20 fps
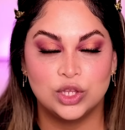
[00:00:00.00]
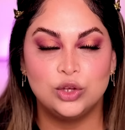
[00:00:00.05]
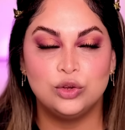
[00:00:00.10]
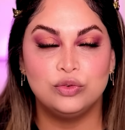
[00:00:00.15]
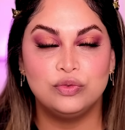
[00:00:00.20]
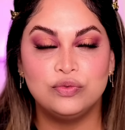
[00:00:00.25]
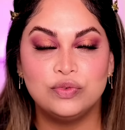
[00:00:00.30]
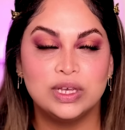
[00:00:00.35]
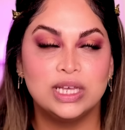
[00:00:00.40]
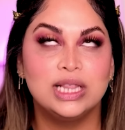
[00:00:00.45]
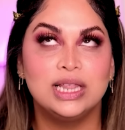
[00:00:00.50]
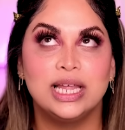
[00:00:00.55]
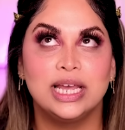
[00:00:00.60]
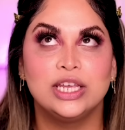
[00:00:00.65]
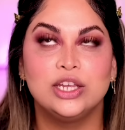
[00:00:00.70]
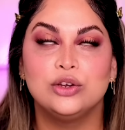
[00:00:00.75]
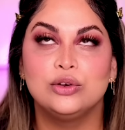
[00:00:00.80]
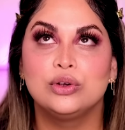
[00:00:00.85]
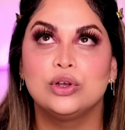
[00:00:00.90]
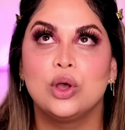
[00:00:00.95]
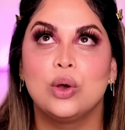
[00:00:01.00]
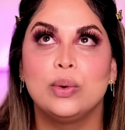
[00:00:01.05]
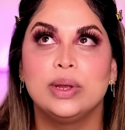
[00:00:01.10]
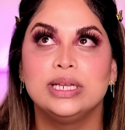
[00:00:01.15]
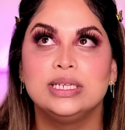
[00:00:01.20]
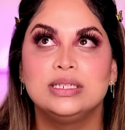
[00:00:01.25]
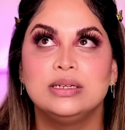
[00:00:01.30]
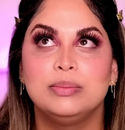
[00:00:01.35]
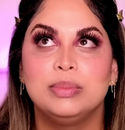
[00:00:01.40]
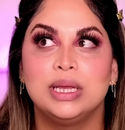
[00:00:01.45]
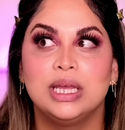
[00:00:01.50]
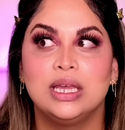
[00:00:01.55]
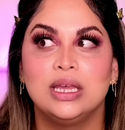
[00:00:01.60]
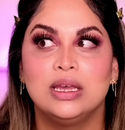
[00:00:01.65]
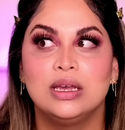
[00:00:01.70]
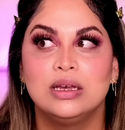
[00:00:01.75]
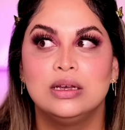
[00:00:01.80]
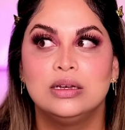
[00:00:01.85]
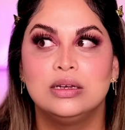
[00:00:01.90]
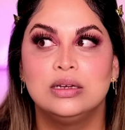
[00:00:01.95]
You feel like you're going to
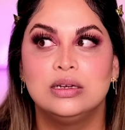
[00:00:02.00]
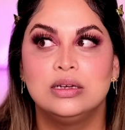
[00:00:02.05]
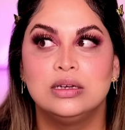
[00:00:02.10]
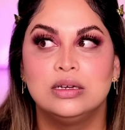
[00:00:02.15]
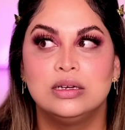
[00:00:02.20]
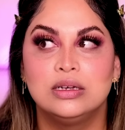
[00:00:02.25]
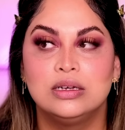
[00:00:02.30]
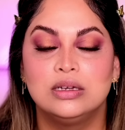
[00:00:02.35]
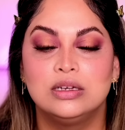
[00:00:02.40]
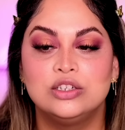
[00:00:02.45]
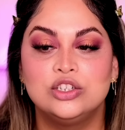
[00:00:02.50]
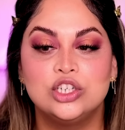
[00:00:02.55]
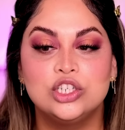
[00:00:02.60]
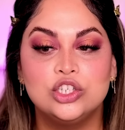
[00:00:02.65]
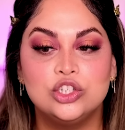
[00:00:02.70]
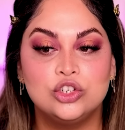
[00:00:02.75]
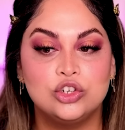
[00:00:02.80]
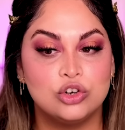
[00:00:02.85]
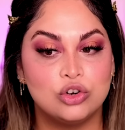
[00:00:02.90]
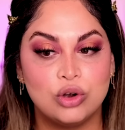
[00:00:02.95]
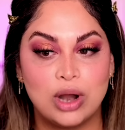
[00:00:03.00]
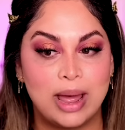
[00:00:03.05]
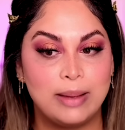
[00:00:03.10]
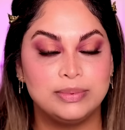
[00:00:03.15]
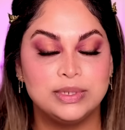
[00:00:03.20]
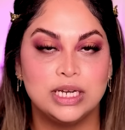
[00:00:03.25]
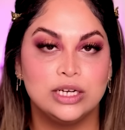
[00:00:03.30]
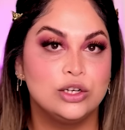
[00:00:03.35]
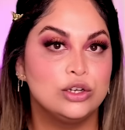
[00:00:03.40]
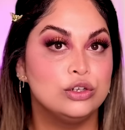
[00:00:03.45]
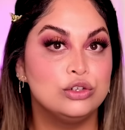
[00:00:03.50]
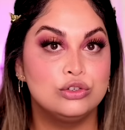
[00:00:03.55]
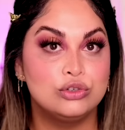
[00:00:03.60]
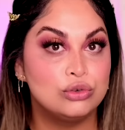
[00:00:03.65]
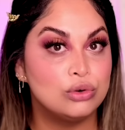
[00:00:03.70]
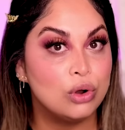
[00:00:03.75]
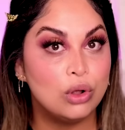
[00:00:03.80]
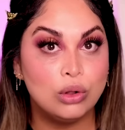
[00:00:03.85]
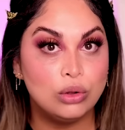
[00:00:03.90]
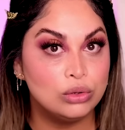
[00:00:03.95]
be just trapped and
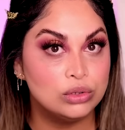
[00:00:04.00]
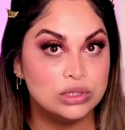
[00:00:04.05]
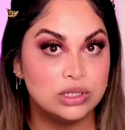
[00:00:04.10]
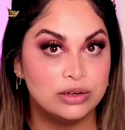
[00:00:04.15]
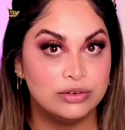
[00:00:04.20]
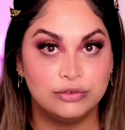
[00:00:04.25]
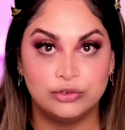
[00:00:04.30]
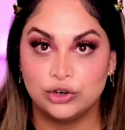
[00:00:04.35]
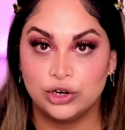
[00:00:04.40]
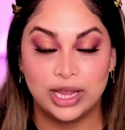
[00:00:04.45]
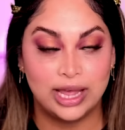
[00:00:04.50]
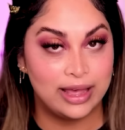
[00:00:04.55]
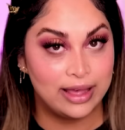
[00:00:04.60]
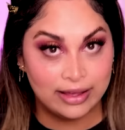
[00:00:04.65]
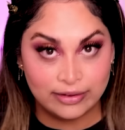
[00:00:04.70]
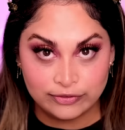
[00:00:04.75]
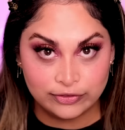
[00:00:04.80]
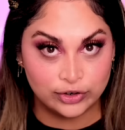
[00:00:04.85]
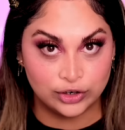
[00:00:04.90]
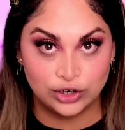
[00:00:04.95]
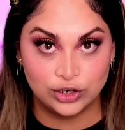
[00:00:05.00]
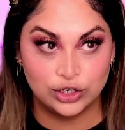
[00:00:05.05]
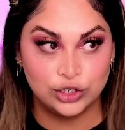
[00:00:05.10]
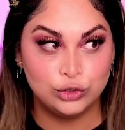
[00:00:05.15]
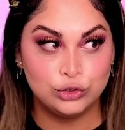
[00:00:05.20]
controlled forever.